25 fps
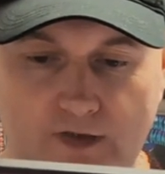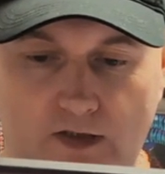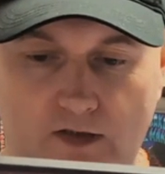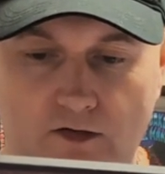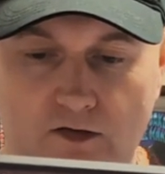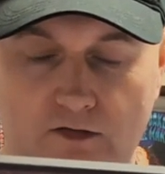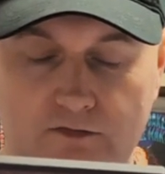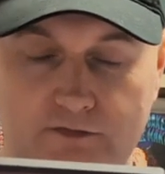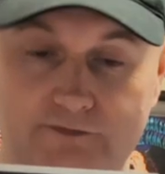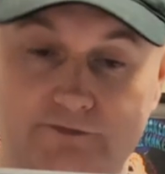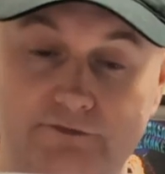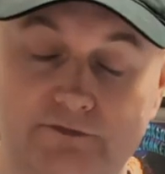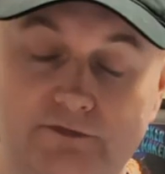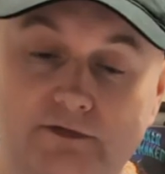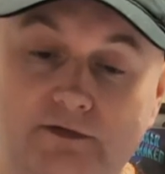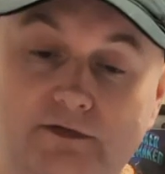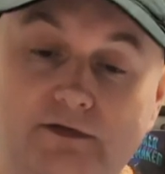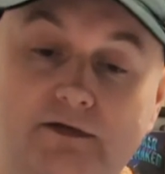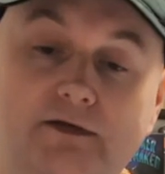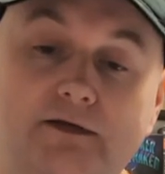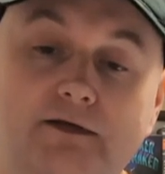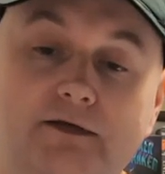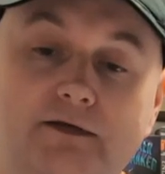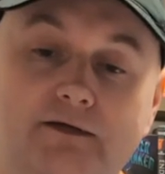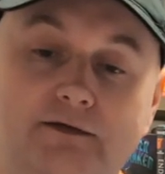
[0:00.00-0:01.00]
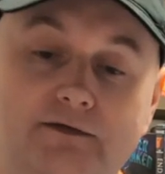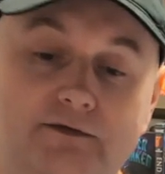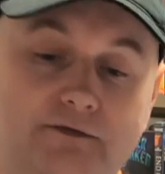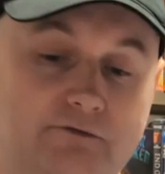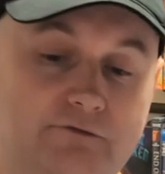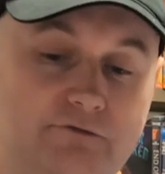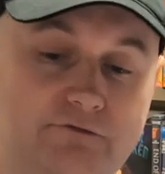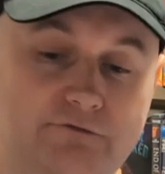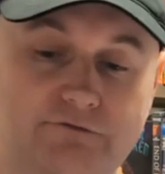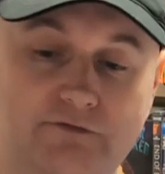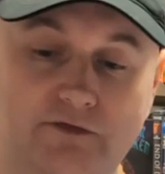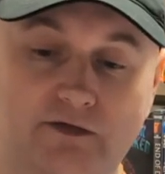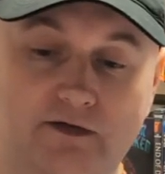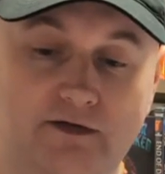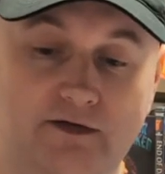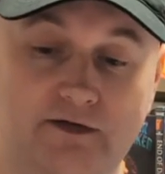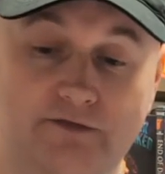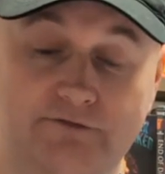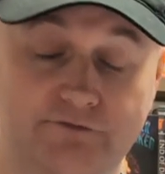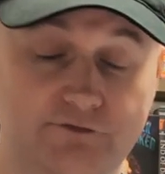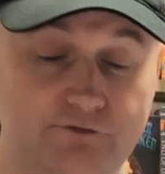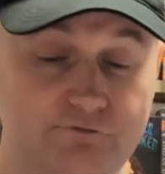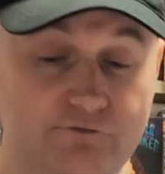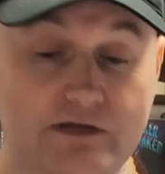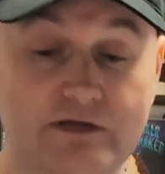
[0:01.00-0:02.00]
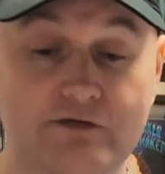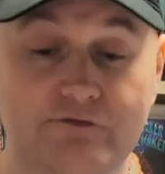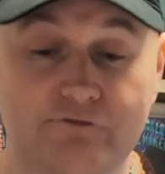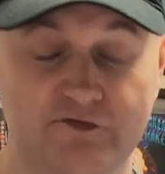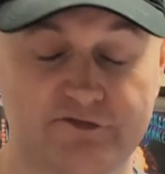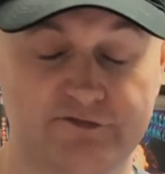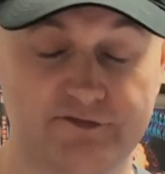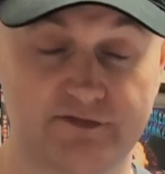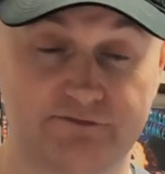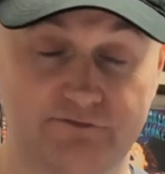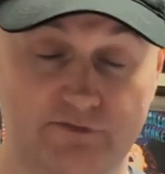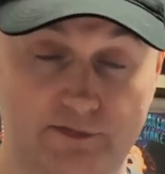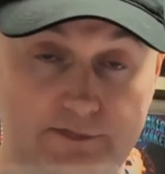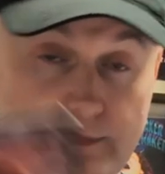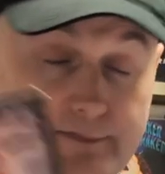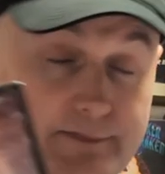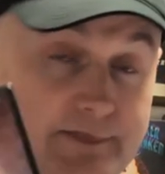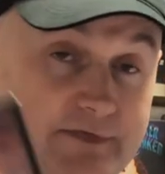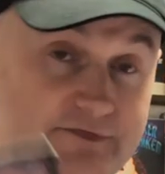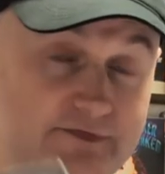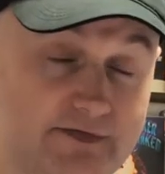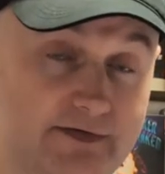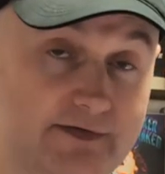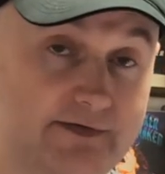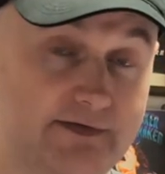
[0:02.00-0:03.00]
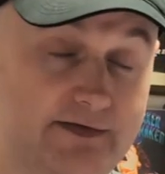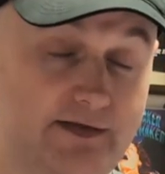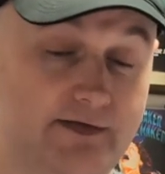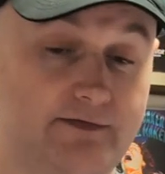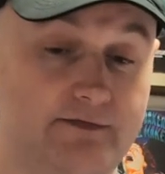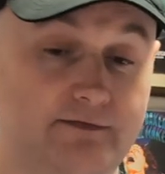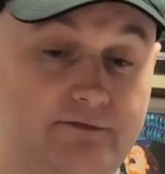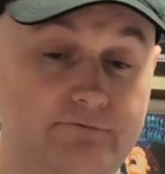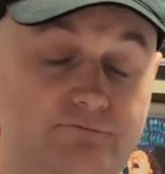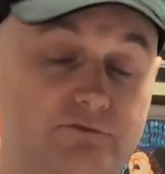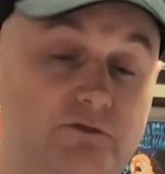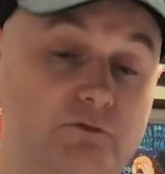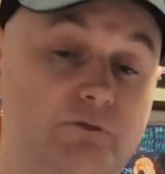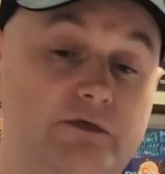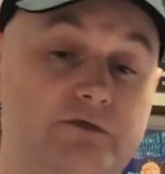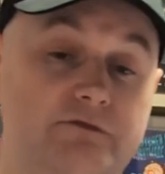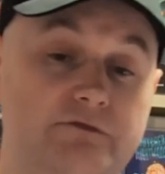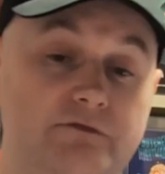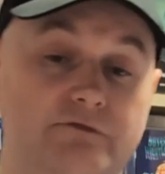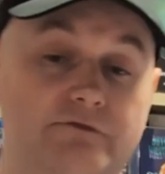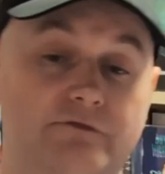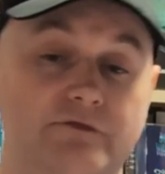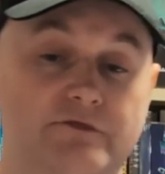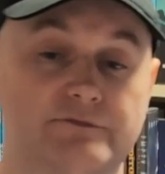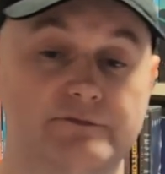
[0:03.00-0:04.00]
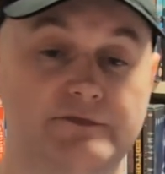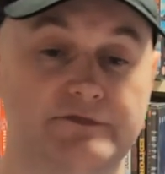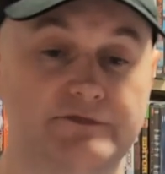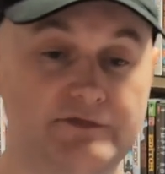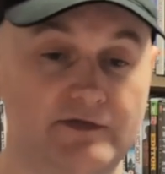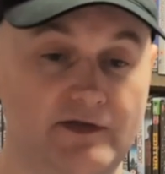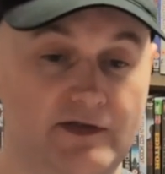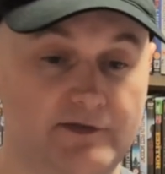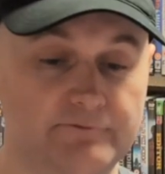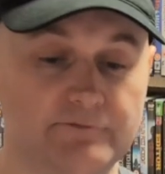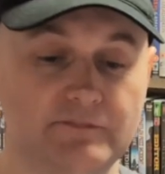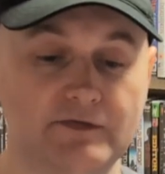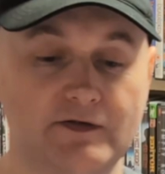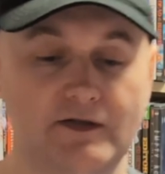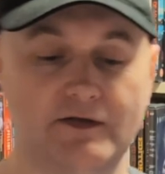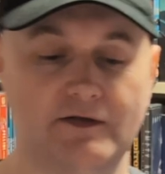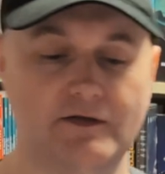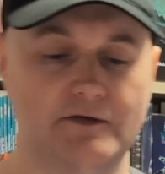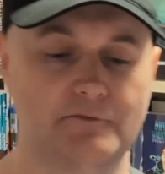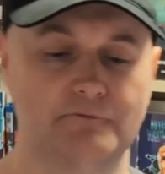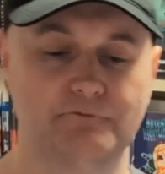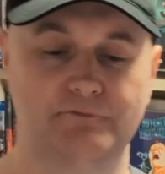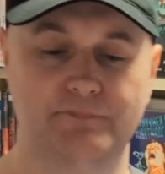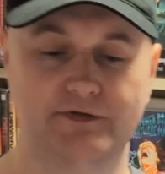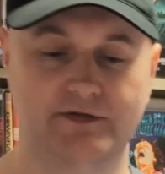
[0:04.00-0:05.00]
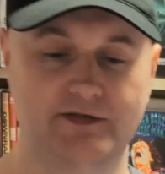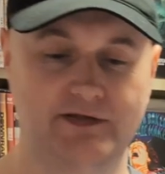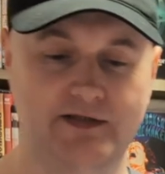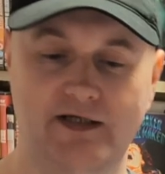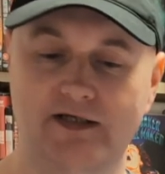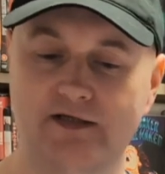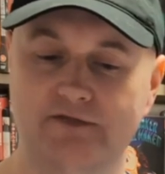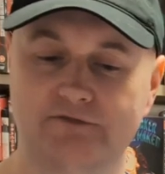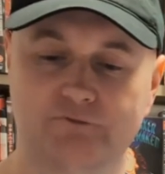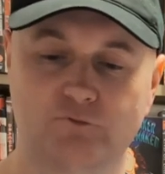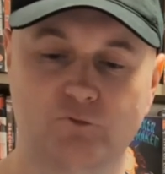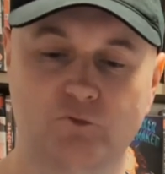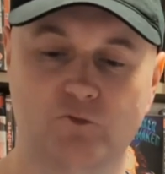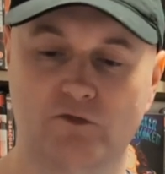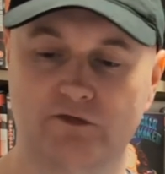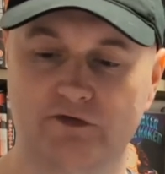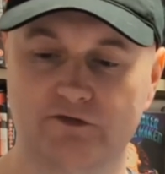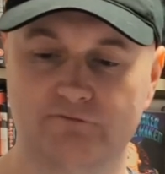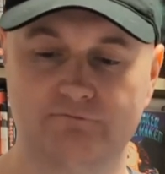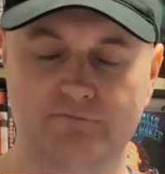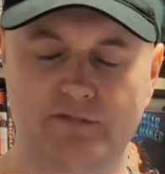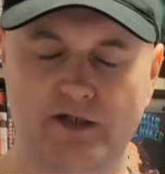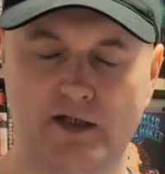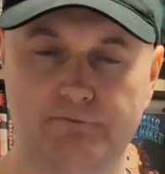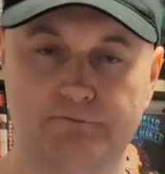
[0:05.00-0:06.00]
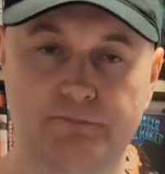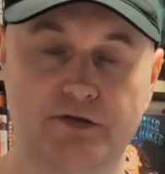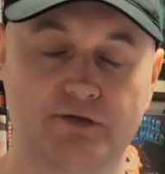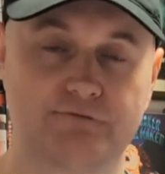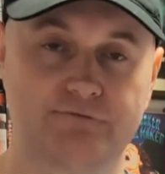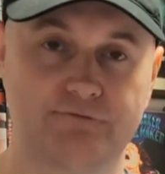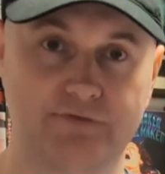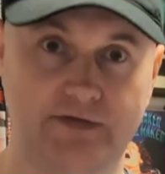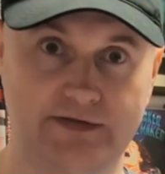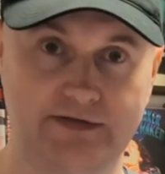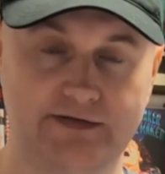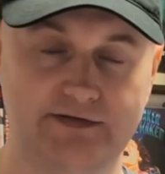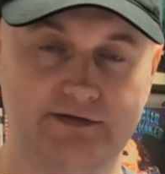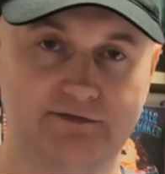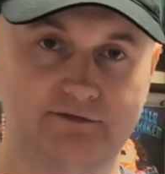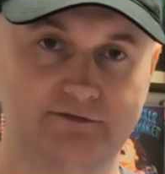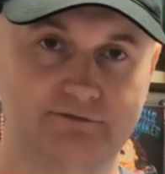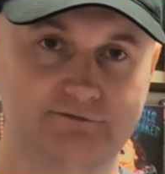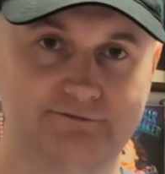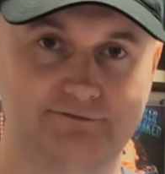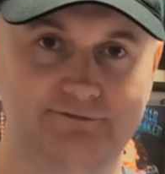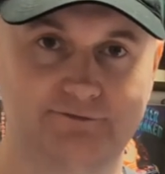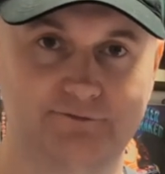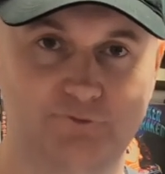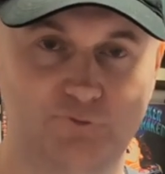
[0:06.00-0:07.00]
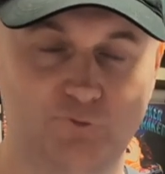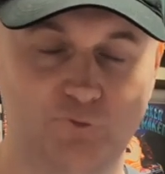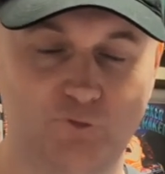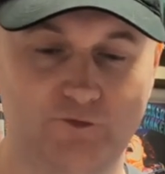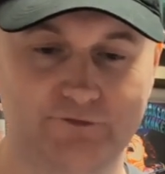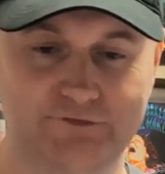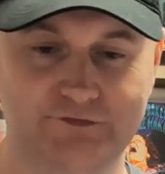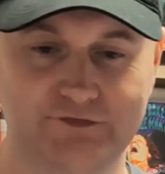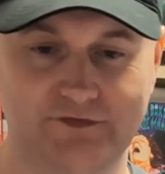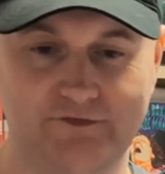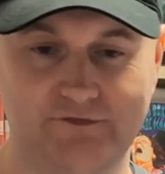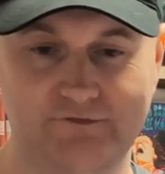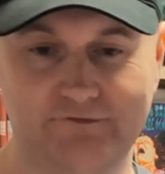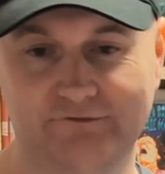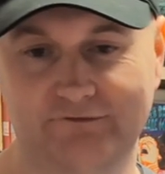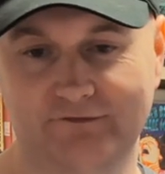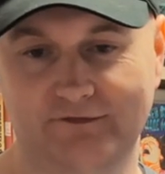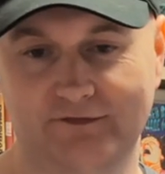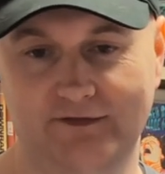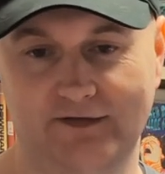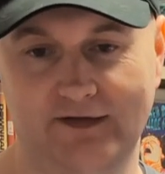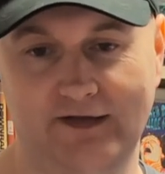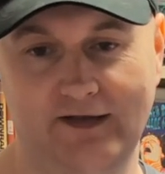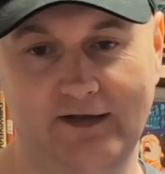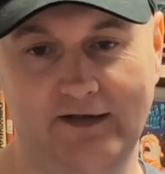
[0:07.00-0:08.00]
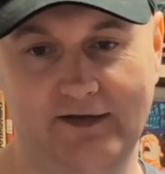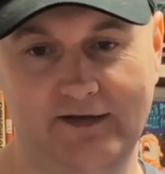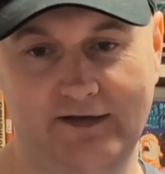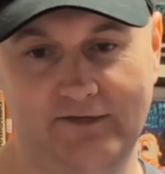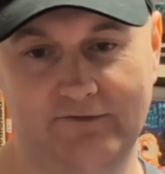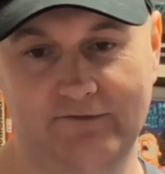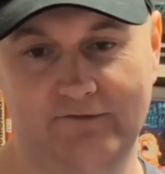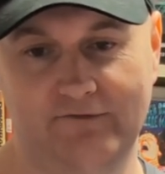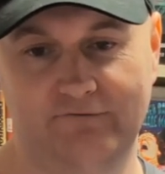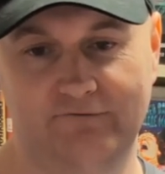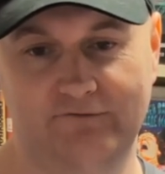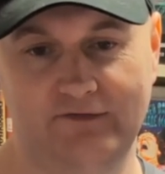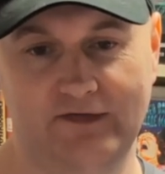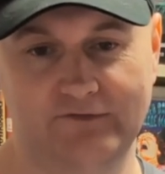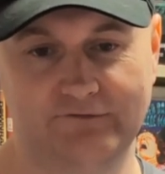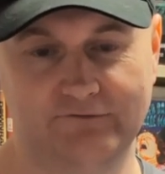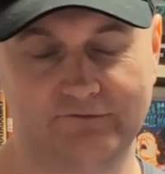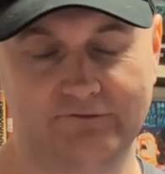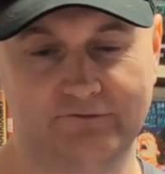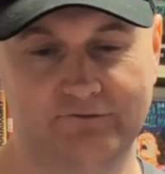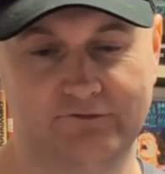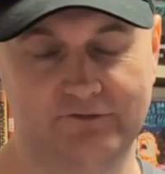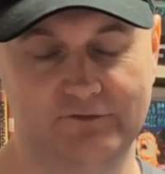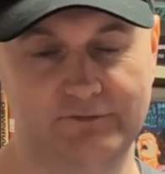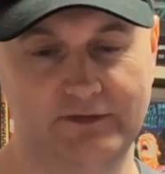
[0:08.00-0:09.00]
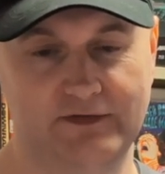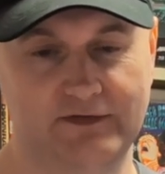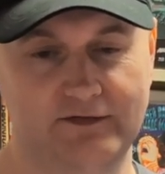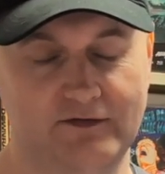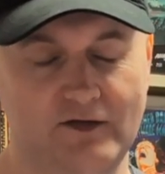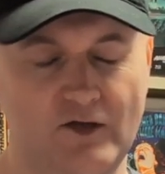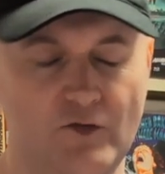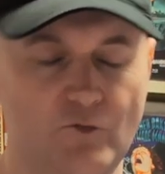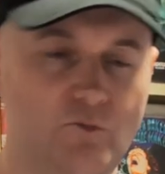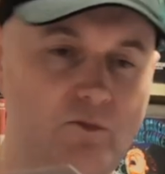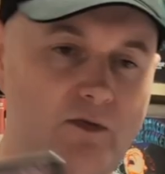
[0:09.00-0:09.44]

Holland. It's a great Christmas film. I'll mention it again in a few weeks at Christmas time, but it is one of my perennial watchers in the season to be.